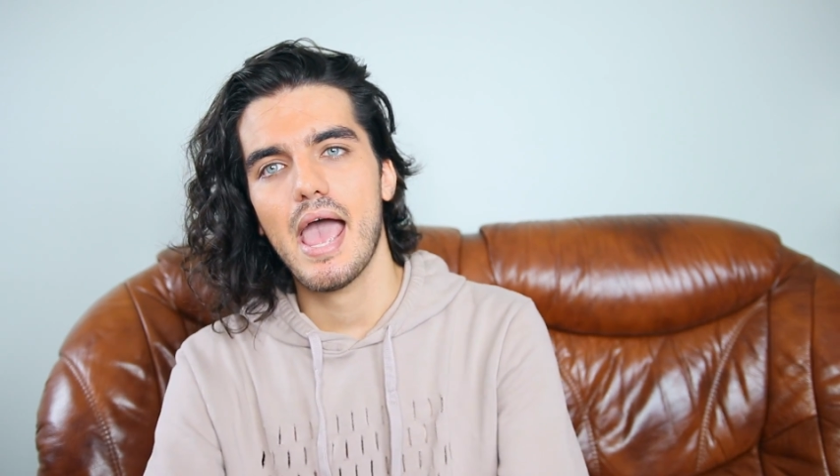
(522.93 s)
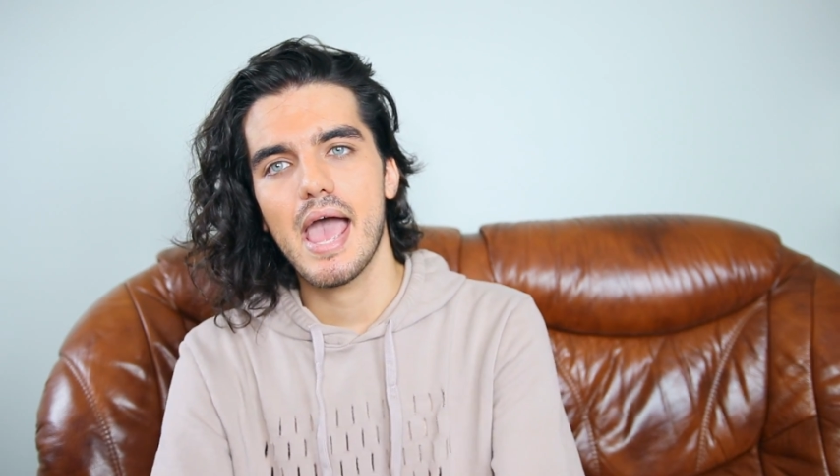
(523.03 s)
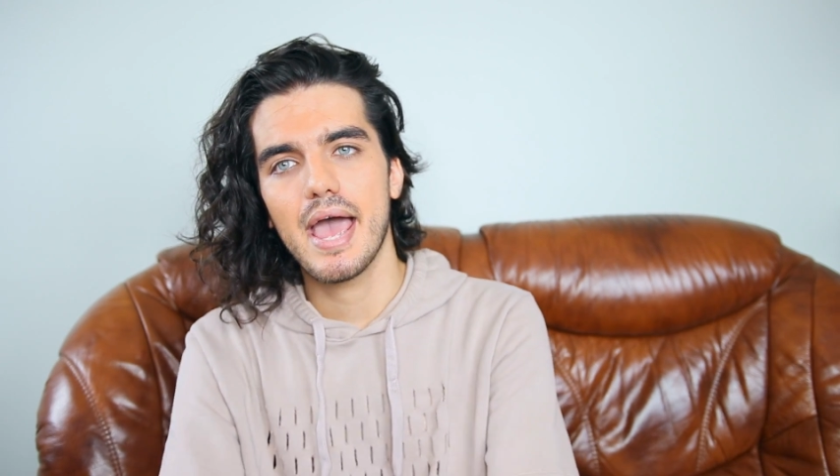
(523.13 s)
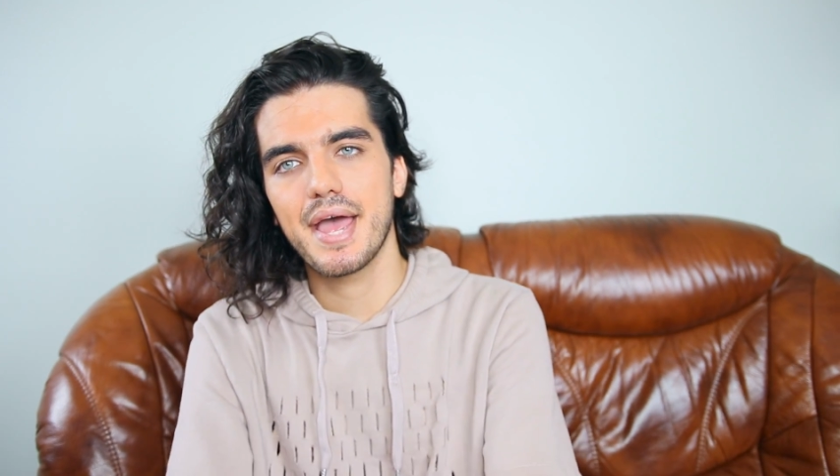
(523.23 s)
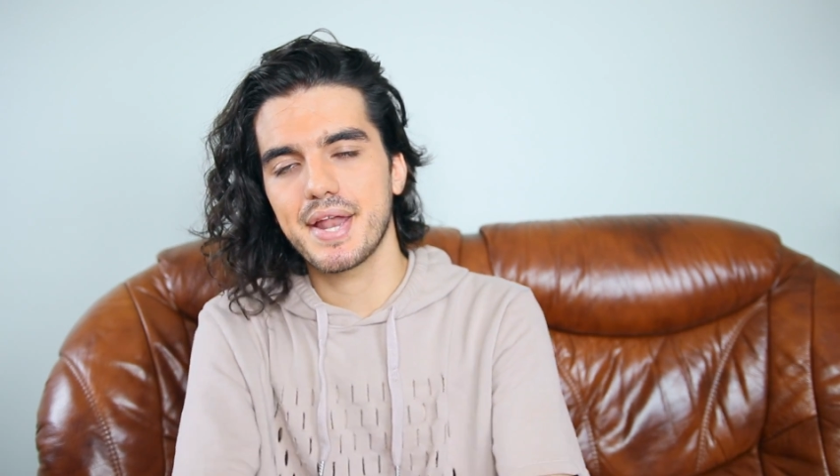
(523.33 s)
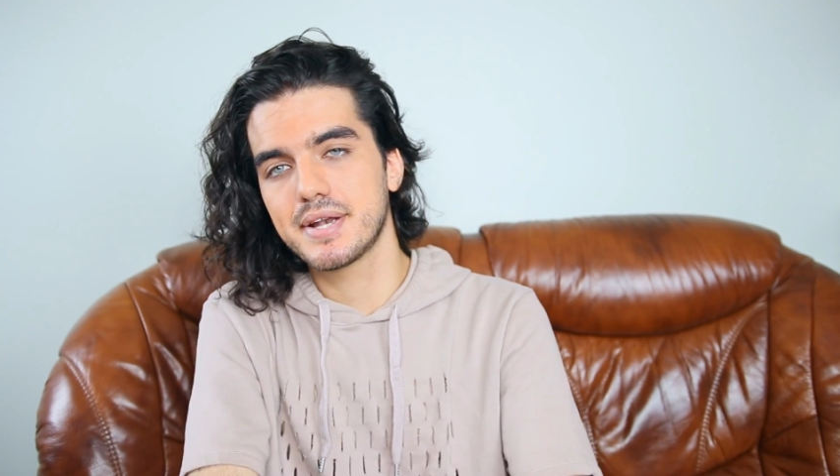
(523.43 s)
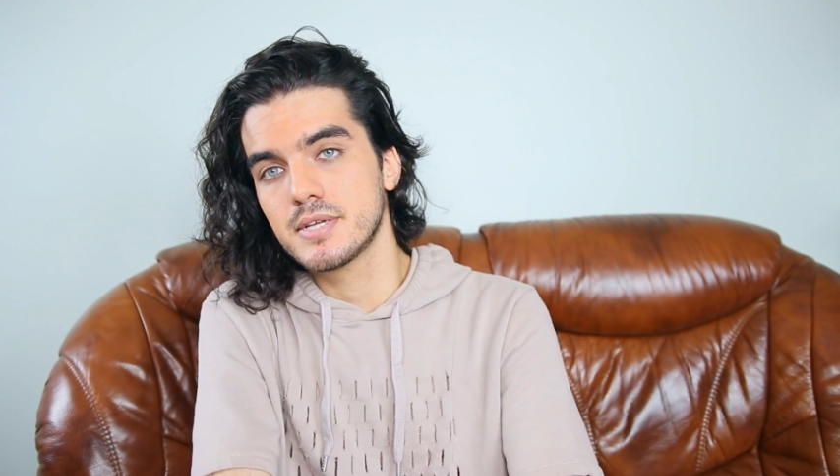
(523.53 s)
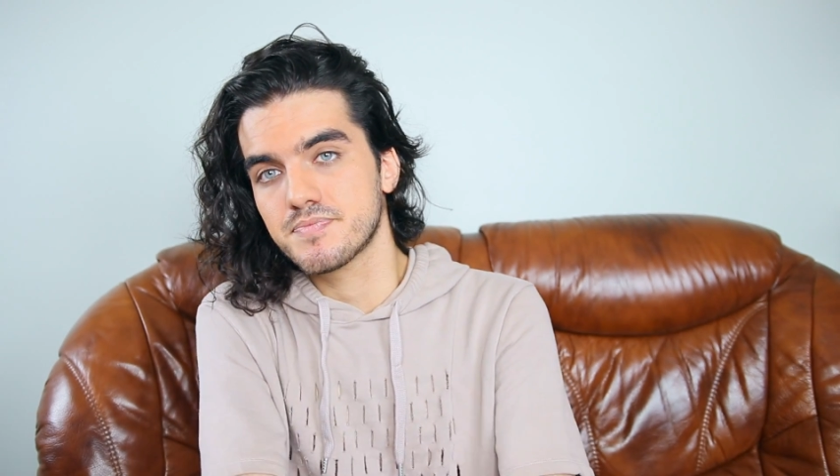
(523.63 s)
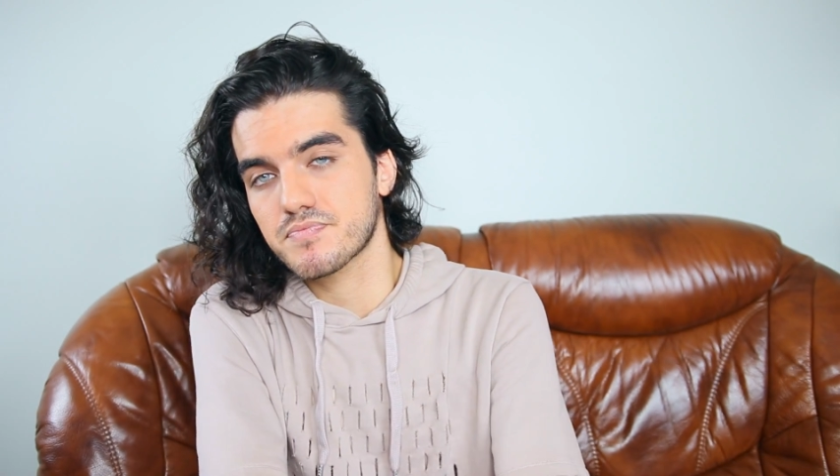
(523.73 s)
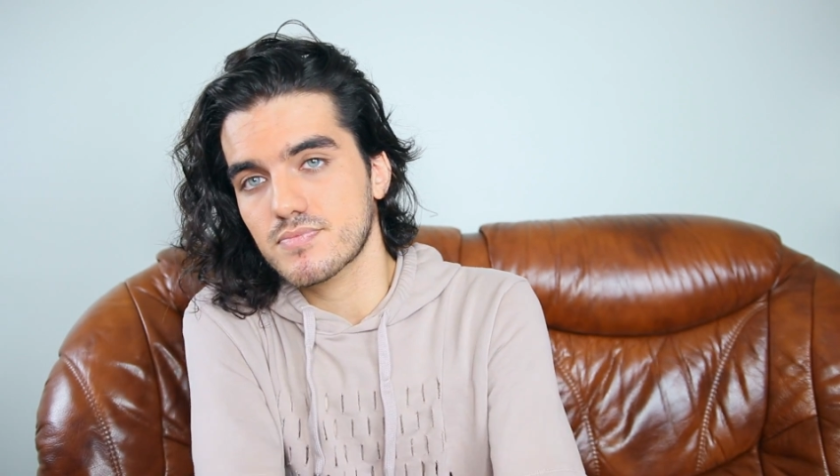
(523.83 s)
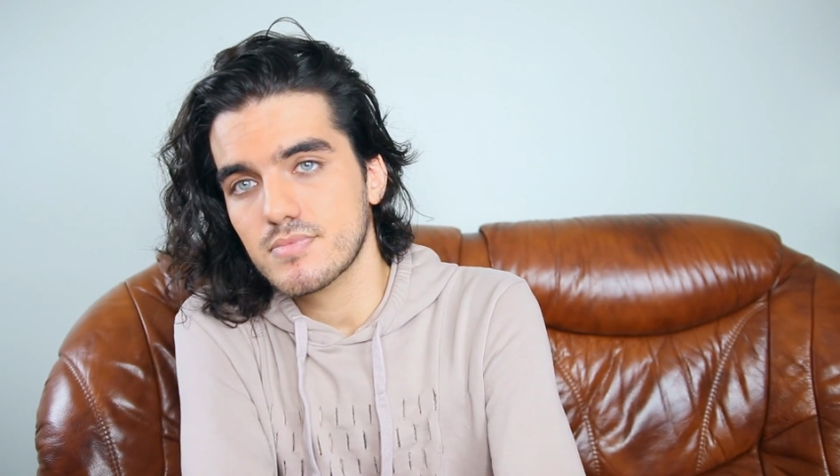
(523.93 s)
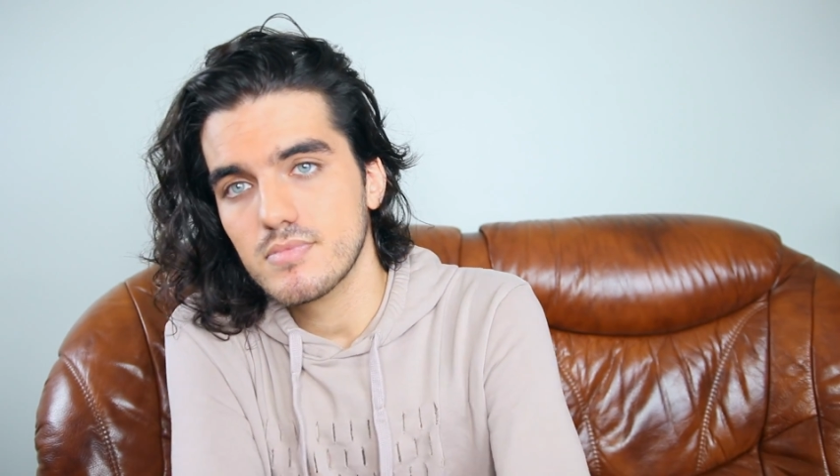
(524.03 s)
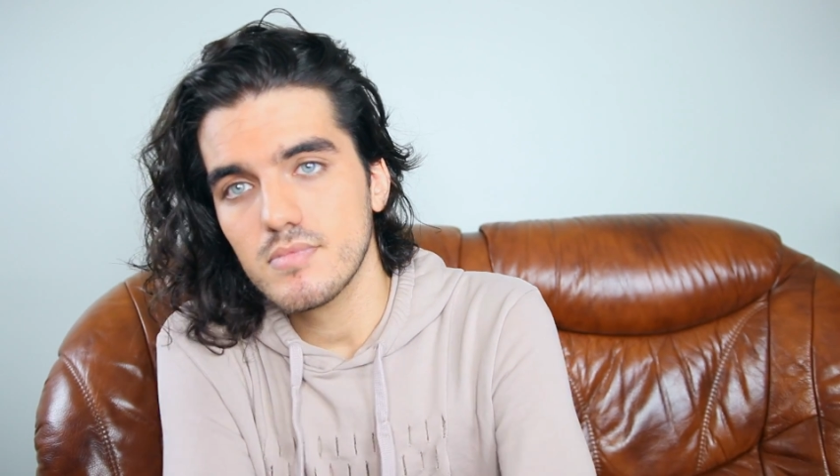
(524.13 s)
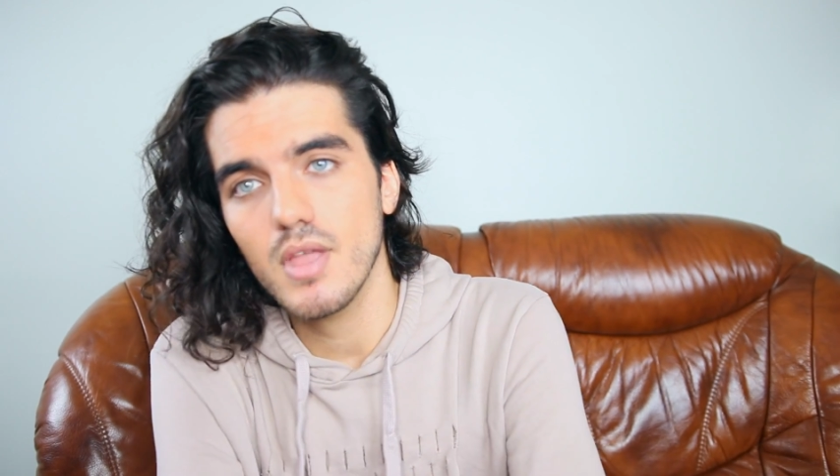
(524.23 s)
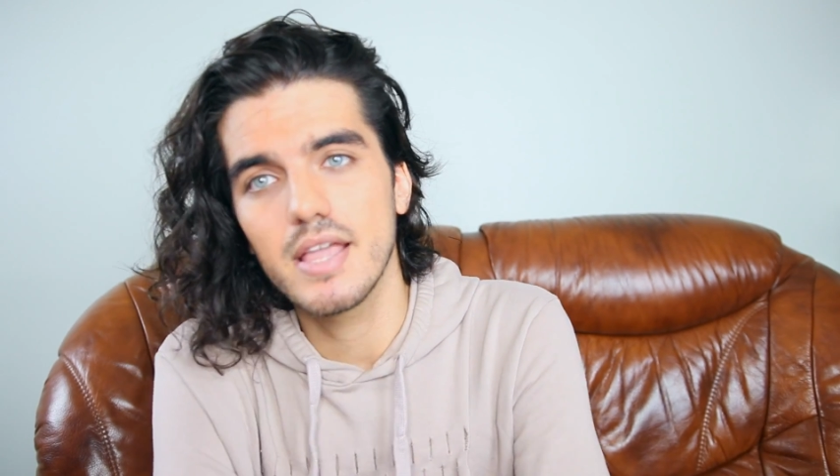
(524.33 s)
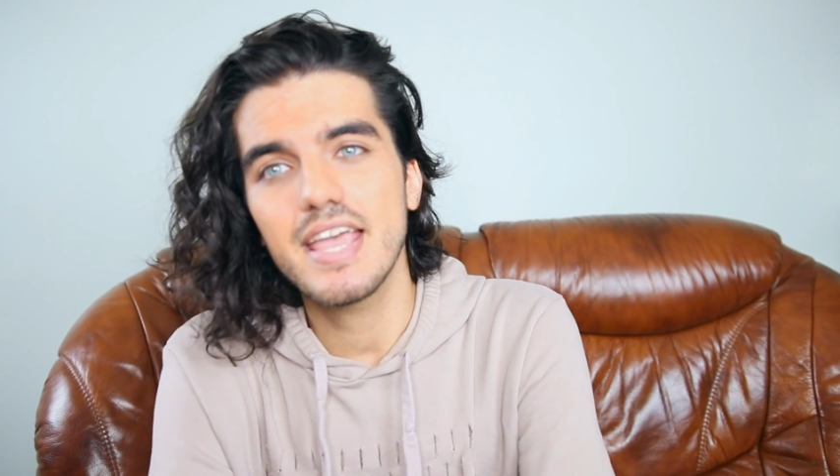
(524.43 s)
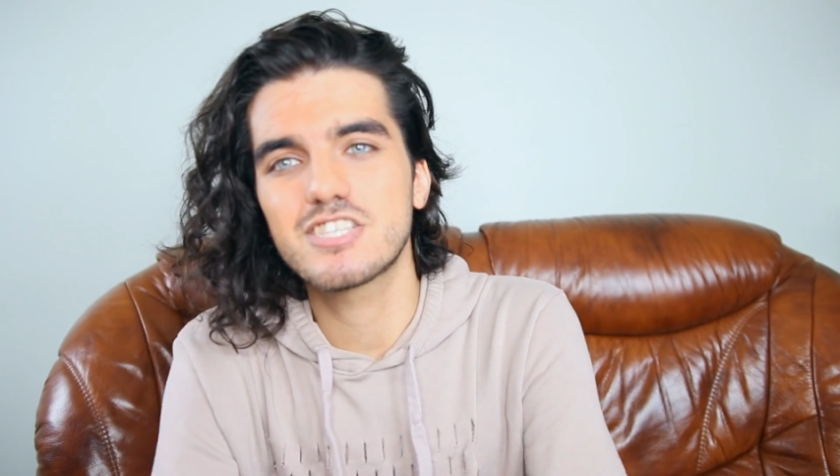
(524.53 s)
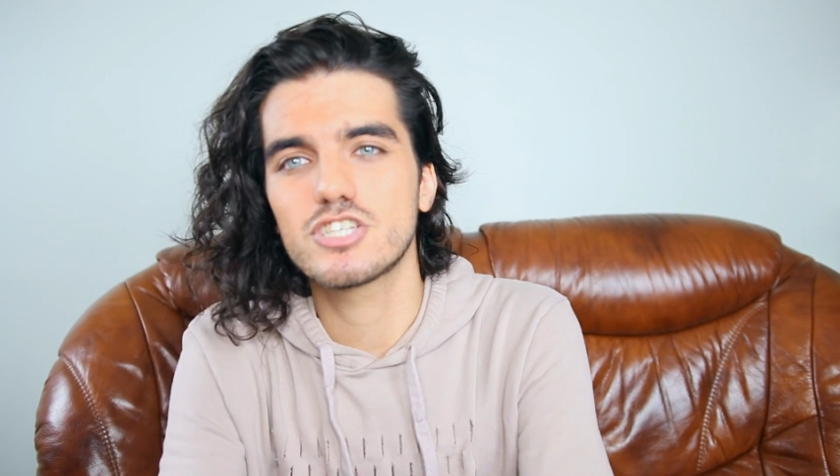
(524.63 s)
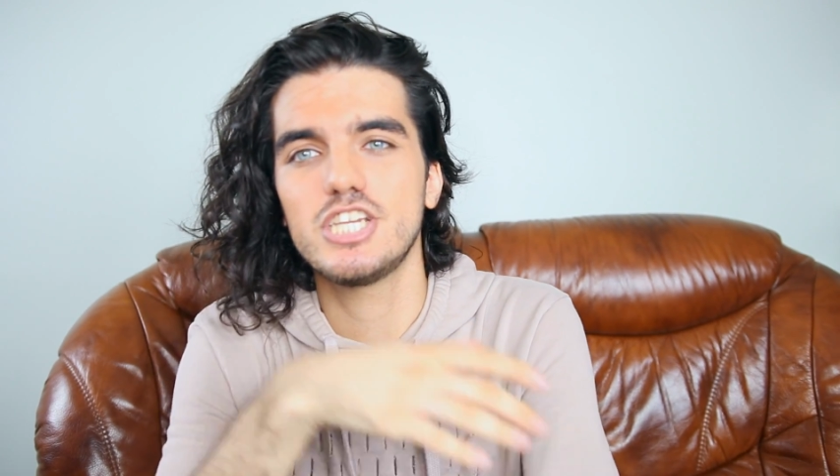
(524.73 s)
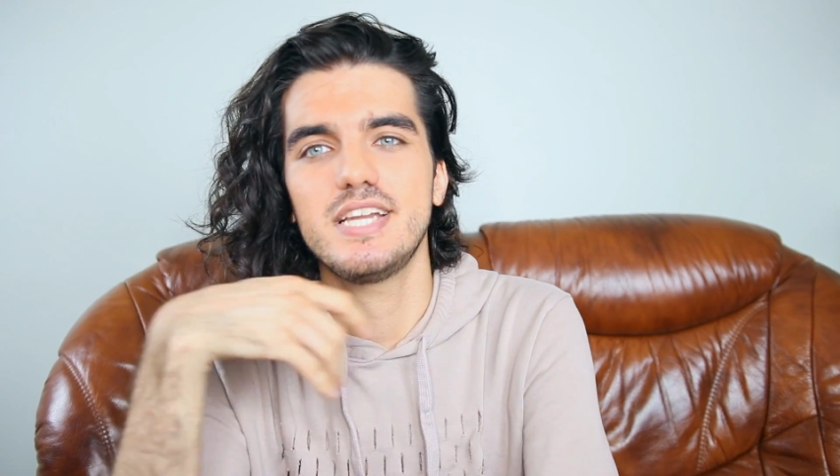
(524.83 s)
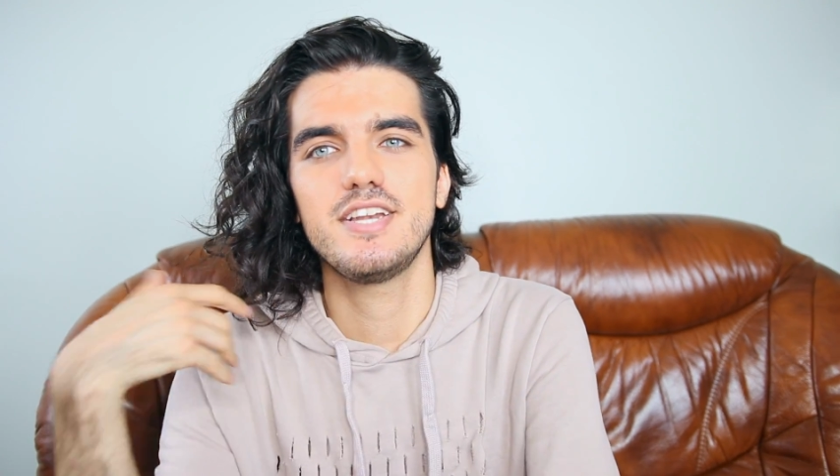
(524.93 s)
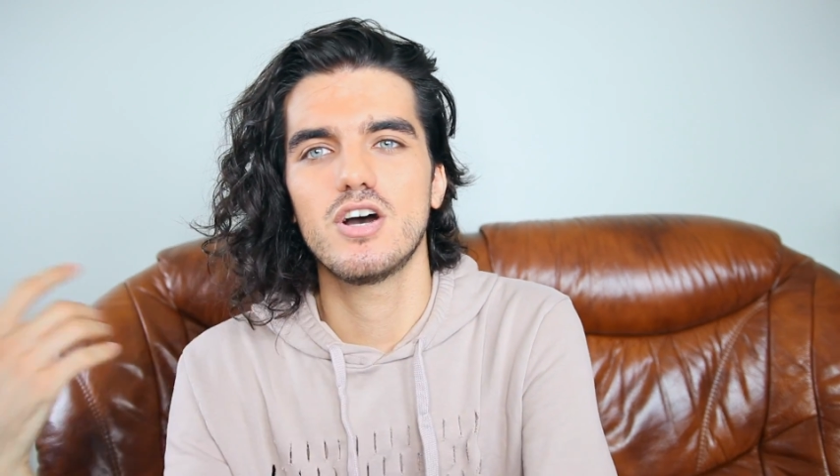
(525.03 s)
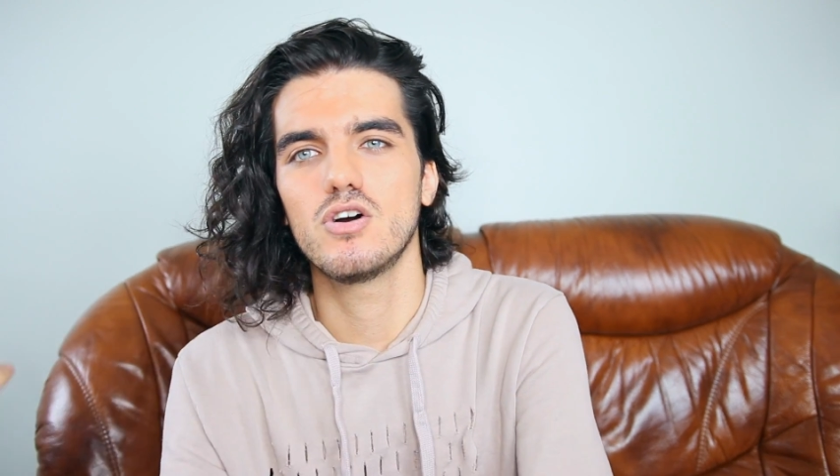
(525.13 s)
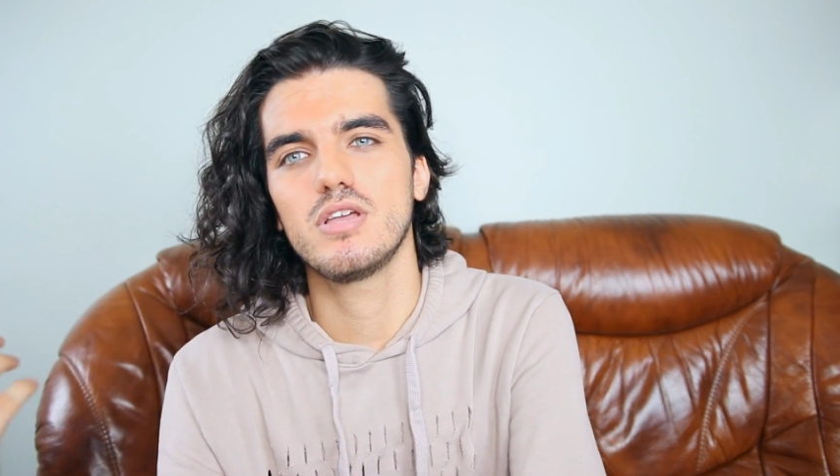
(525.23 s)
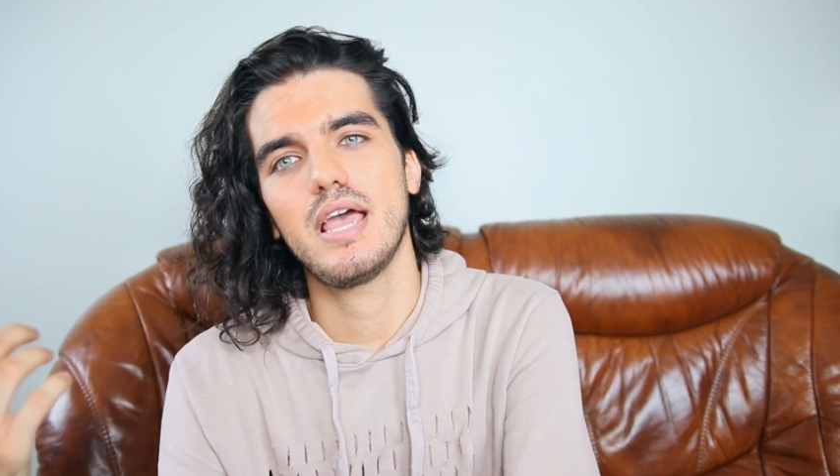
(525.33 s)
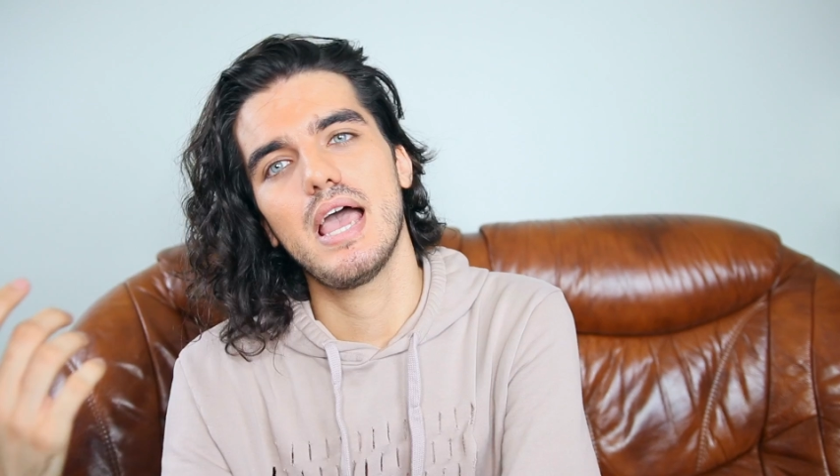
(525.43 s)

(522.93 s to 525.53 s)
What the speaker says: And yeah, so she didn't know